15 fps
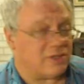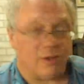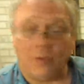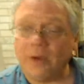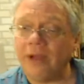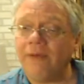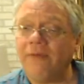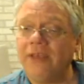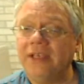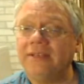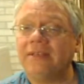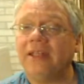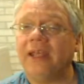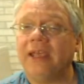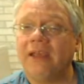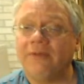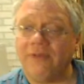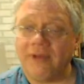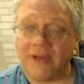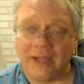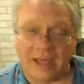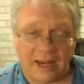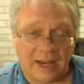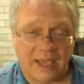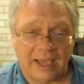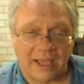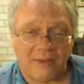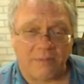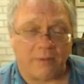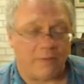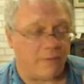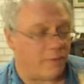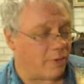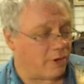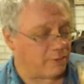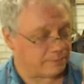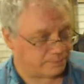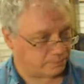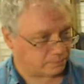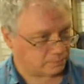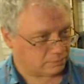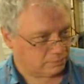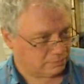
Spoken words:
which is the one of these that I have not had before.